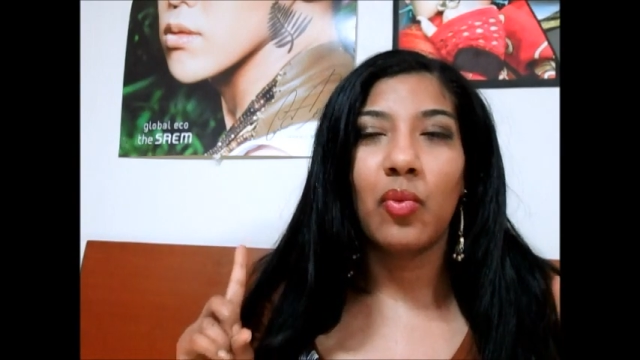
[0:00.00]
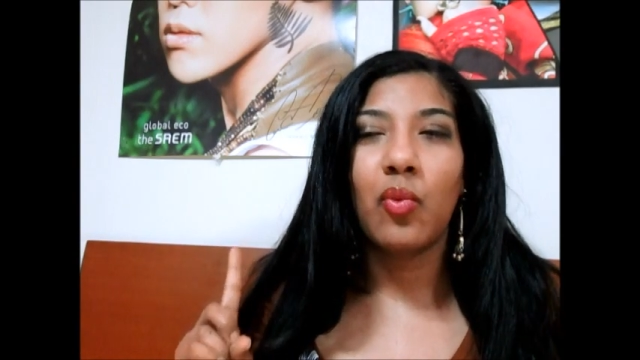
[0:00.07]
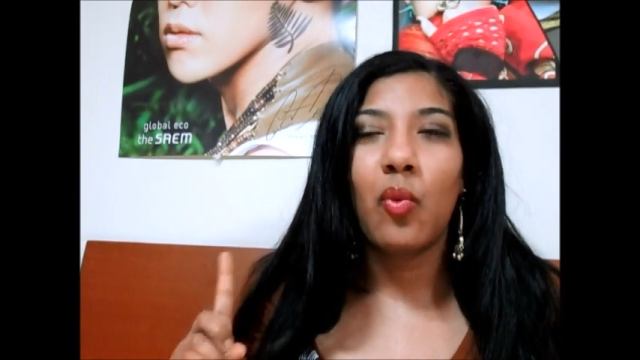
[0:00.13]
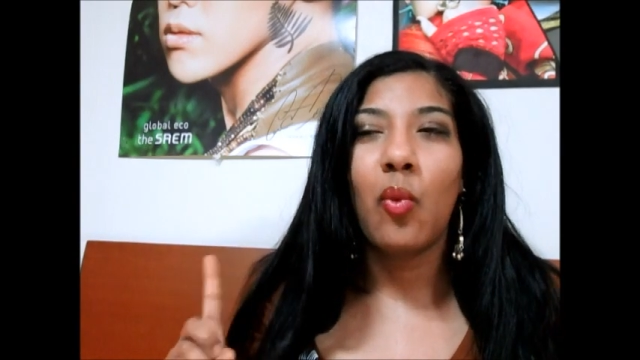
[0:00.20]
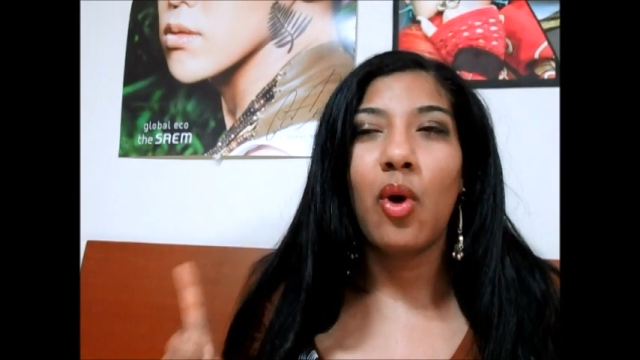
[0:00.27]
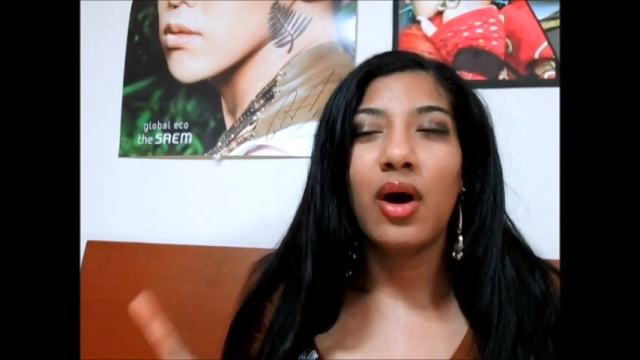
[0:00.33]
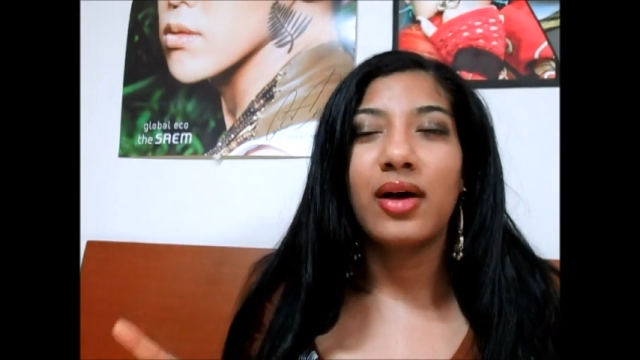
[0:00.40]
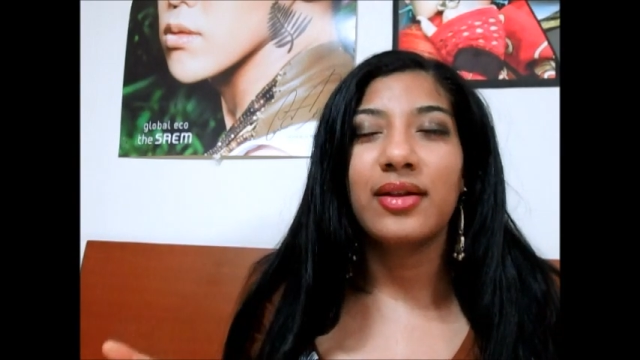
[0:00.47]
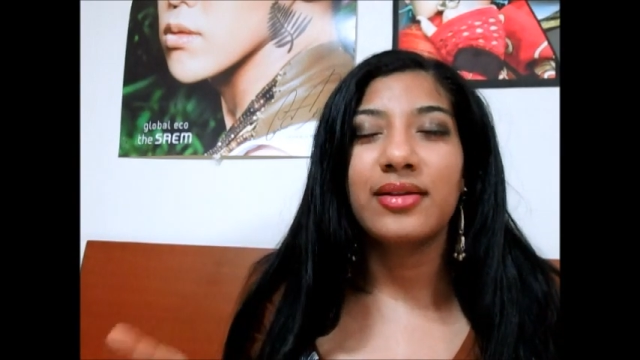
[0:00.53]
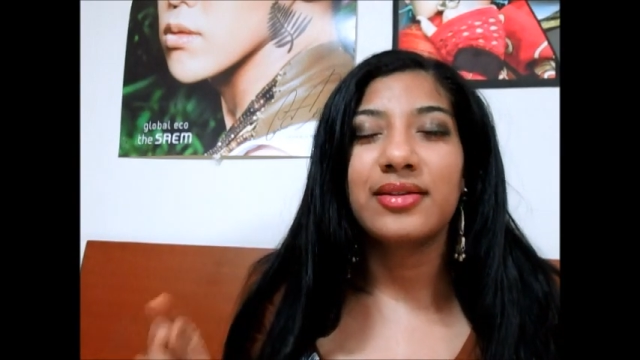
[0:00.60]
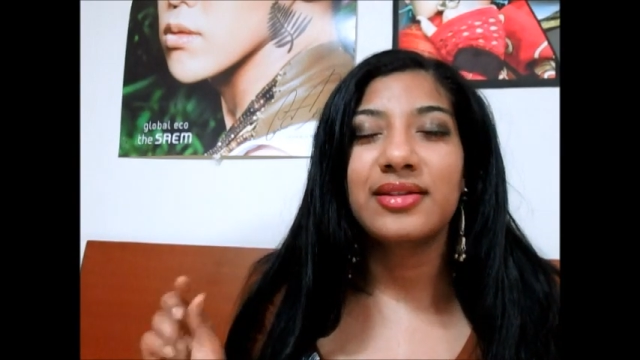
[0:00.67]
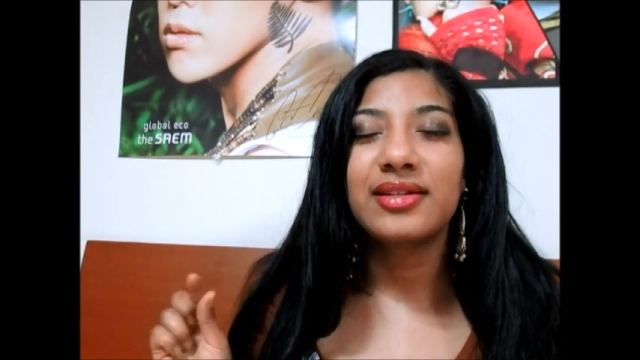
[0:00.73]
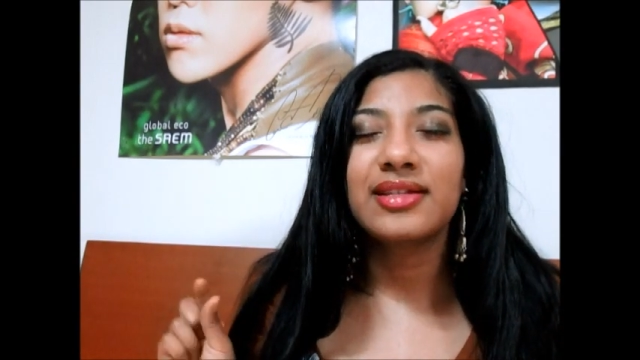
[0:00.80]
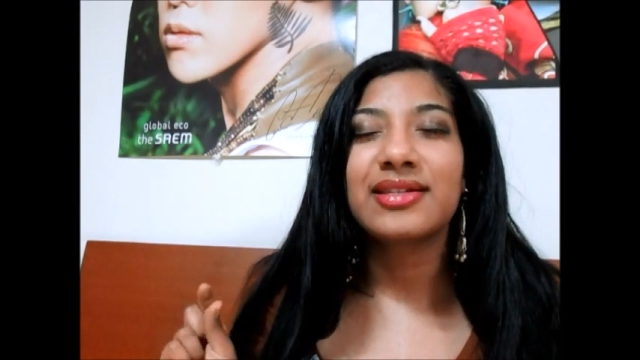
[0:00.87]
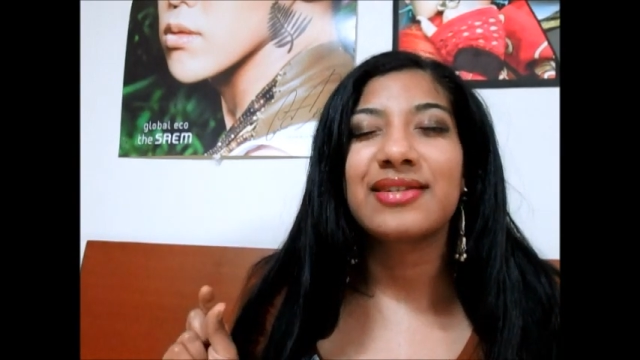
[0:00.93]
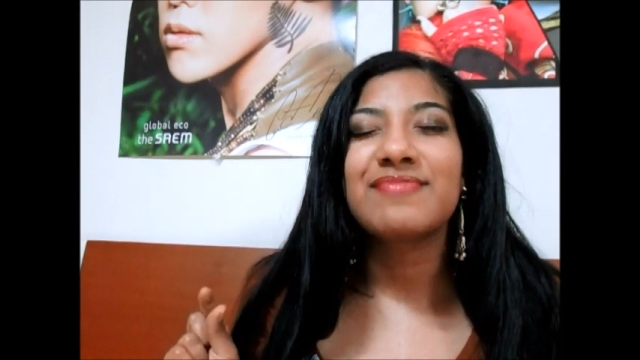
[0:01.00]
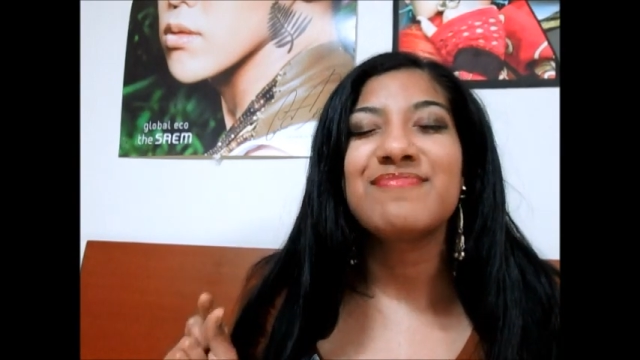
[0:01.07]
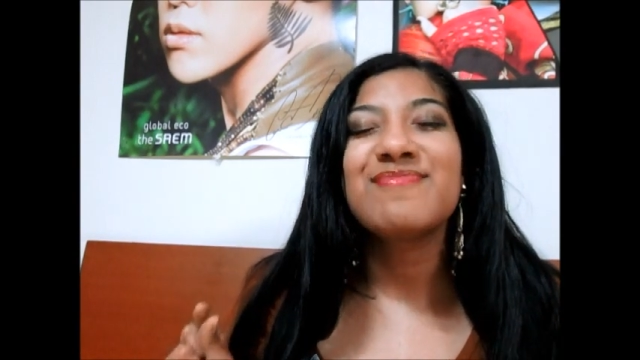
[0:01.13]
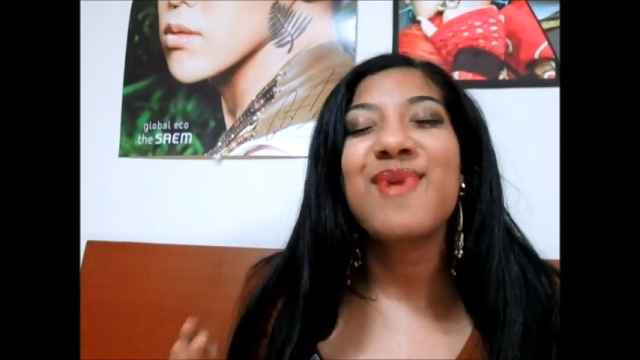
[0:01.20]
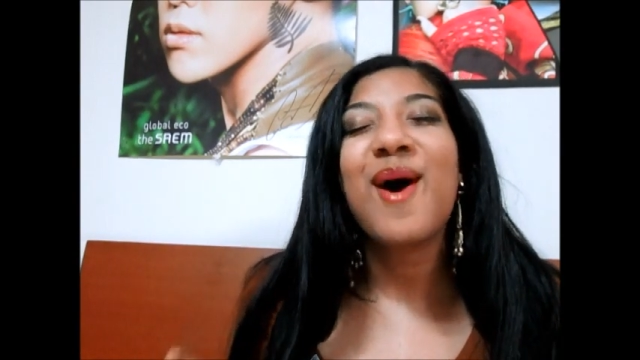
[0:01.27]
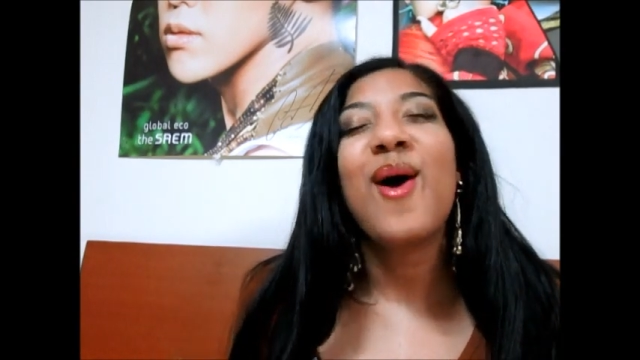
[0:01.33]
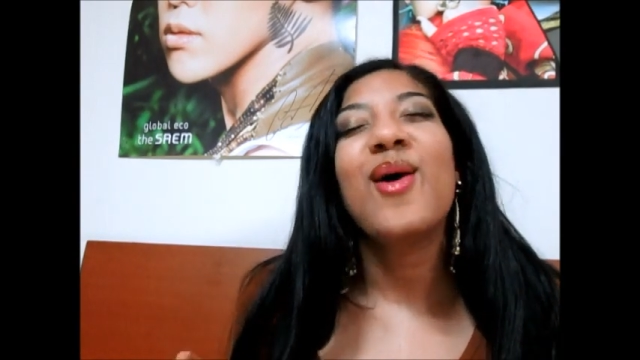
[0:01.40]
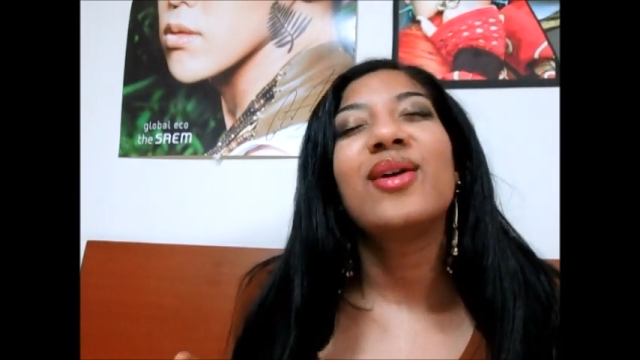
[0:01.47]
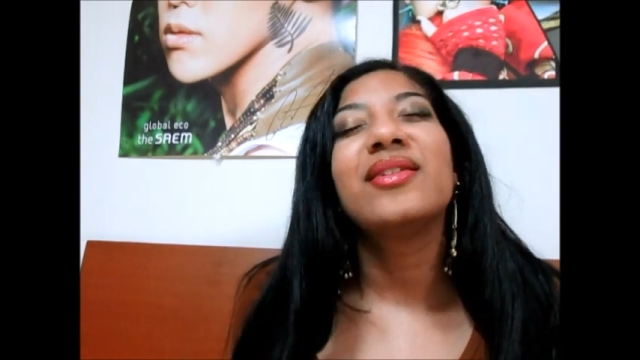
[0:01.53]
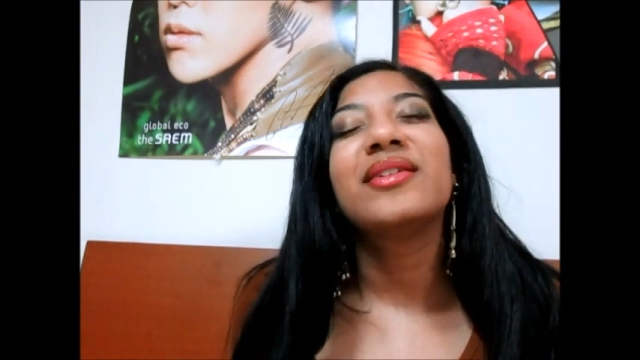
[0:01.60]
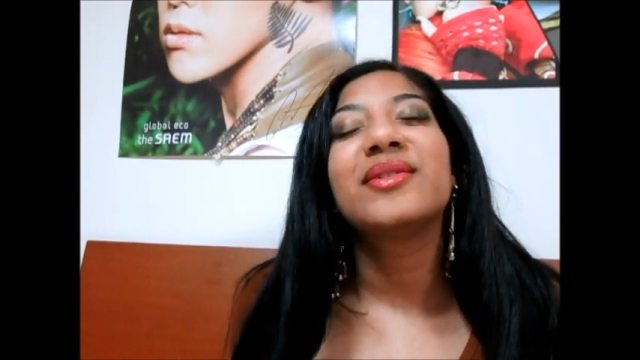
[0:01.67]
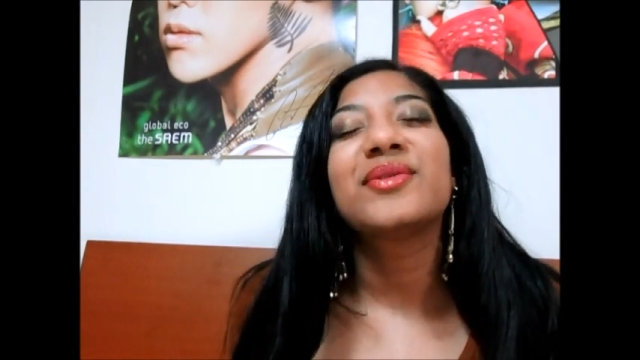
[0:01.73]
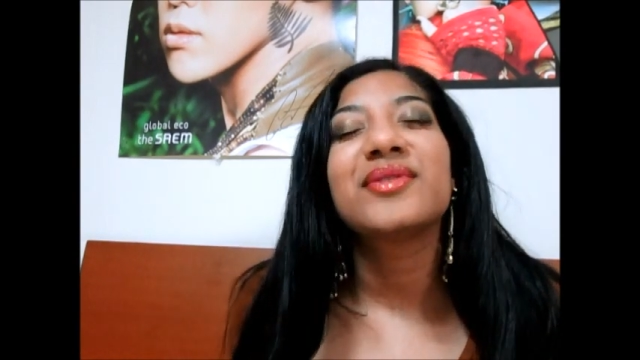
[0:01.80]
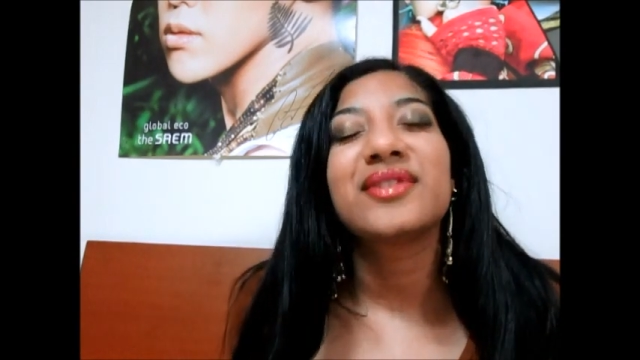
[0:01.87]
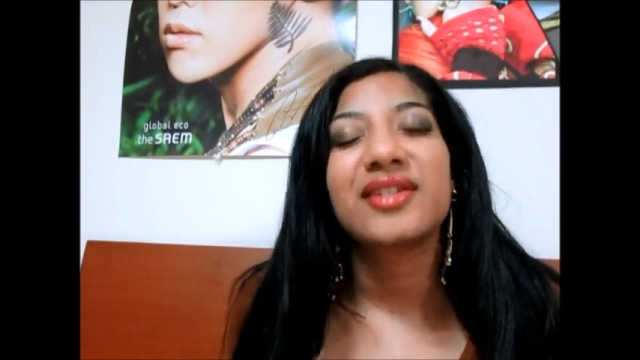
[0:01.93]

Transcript: one small little